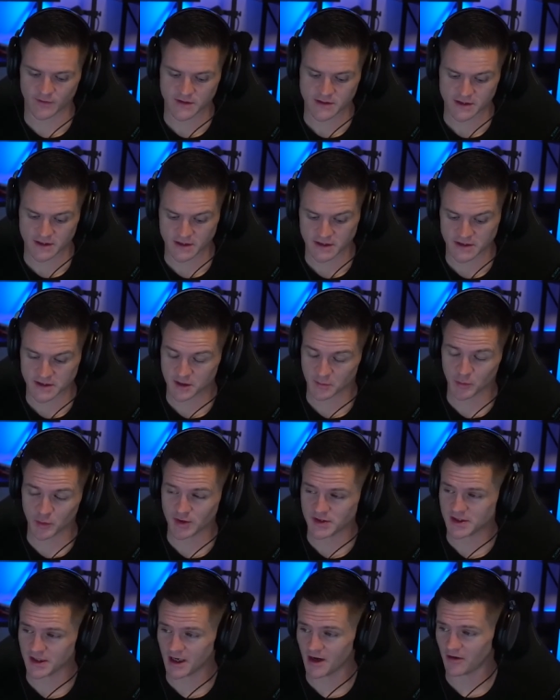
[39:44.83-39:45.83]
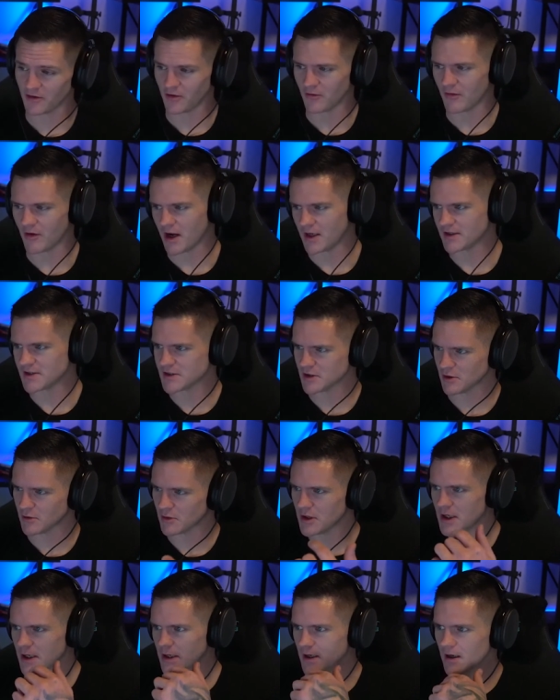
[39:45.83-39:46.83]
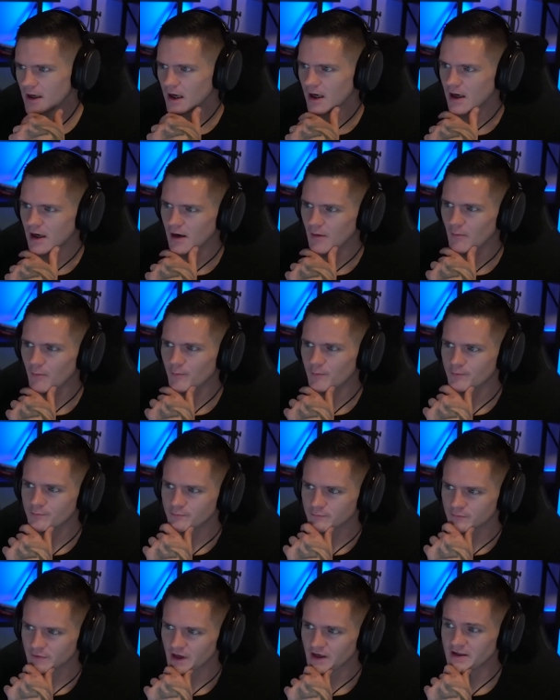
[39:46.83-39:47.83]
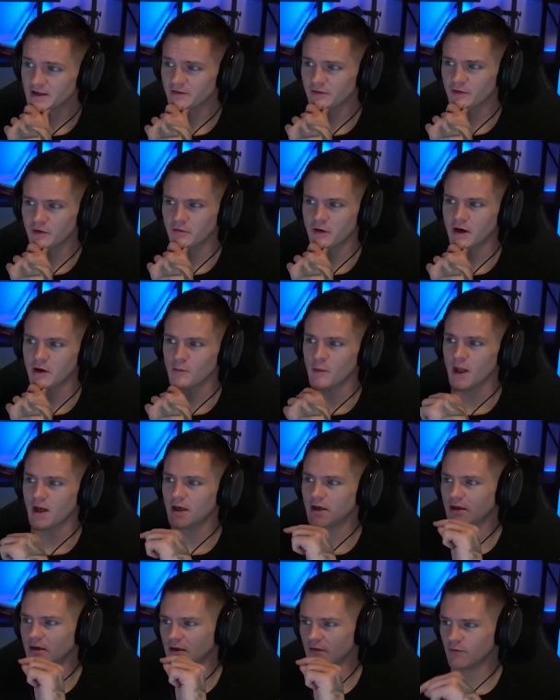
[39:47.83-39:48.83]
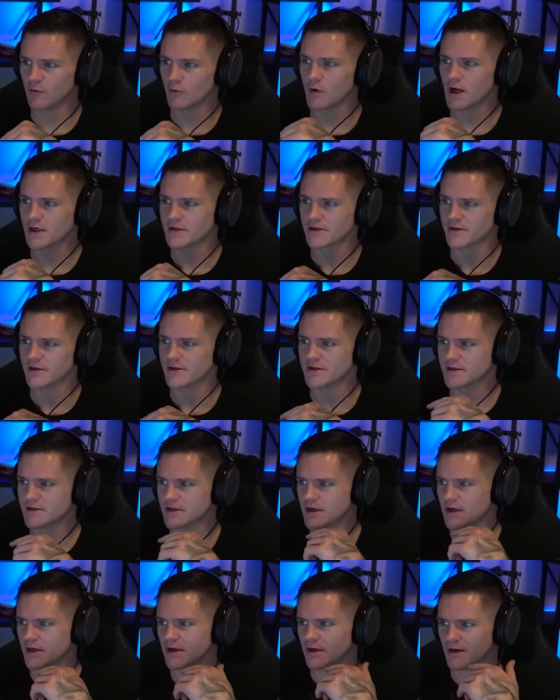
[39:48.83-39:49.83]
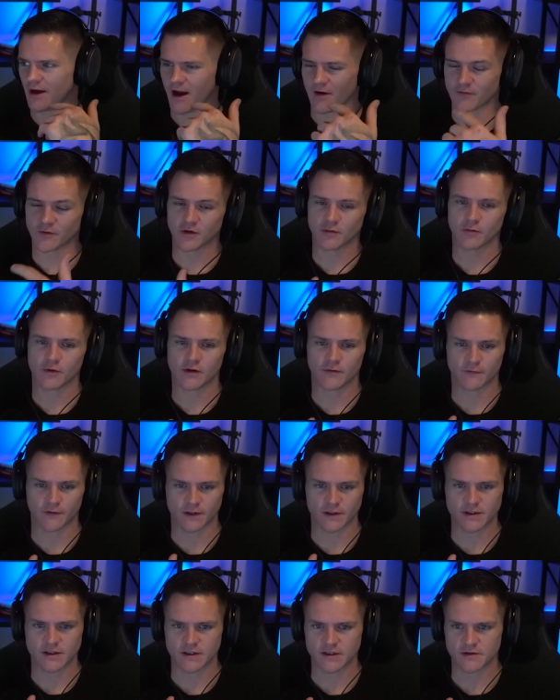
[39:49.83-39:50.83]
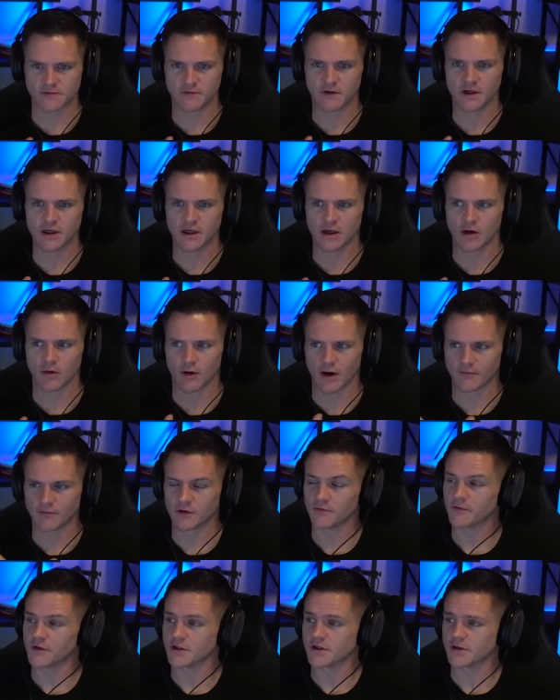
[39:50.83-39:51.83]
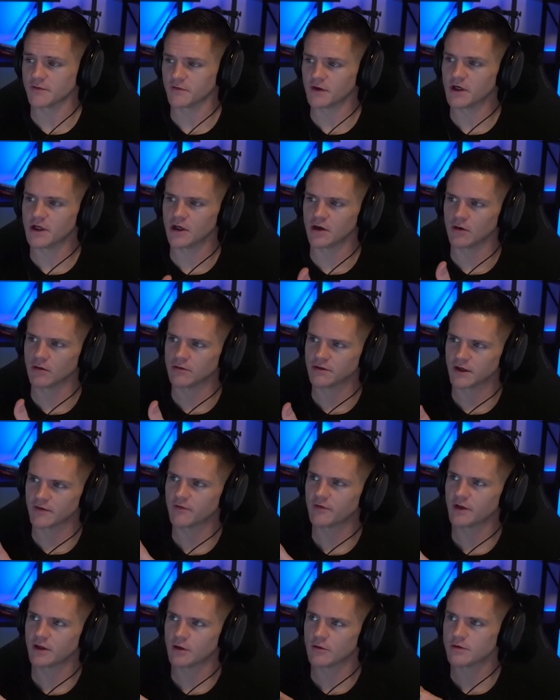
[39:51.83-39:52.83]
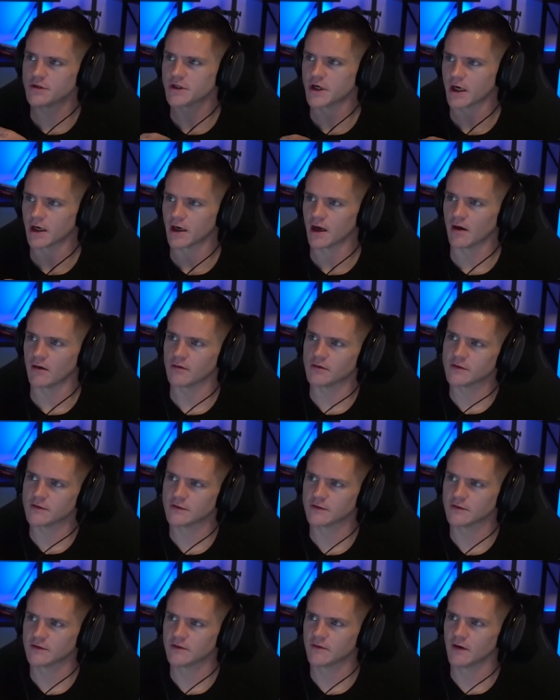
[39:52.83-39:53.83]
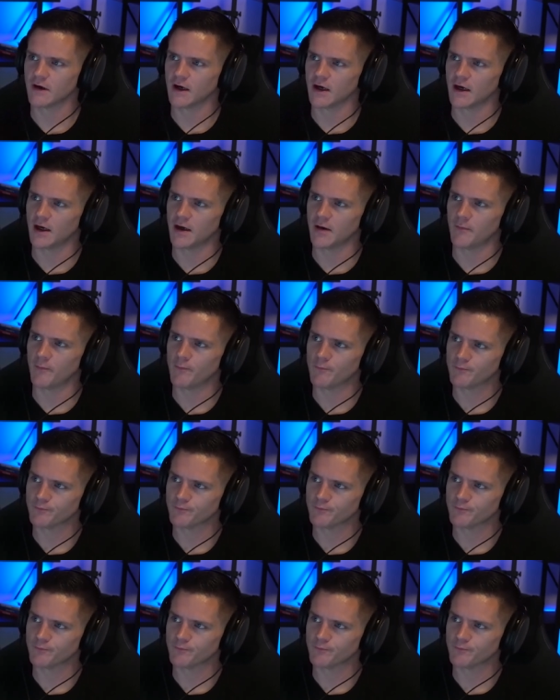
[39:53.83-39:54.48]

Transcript: to to put together, right? So, oh yeah. Um, I definitely recommend if you're watching this after we finish this video, or after you finish the video, definitely go check out um,